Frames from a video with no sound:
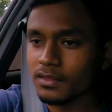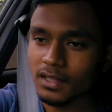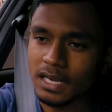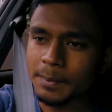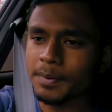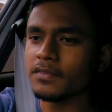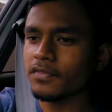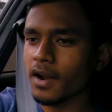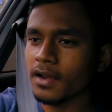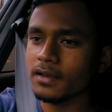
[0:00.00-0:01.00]
The lip in the
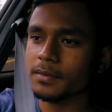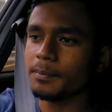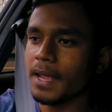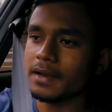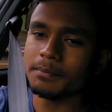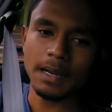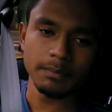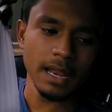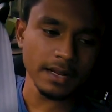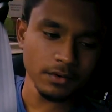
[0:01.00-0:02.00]
front, painted matte
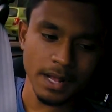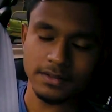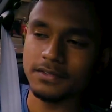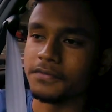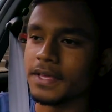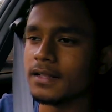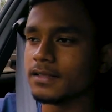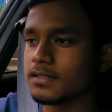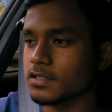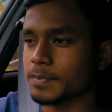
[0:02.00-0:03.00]
black to match the
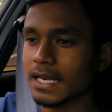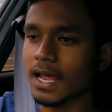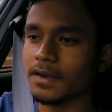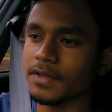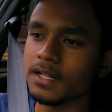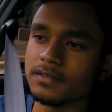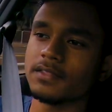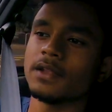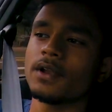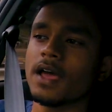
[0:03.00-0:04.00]
wheels, Speedline wheels,
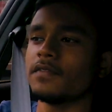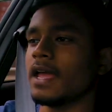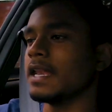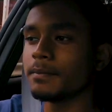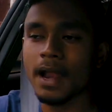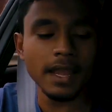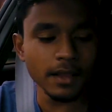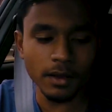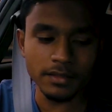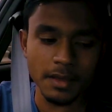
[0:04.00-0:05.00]
they don't have any
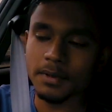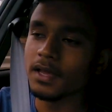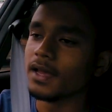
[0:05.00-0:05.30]
branding on them.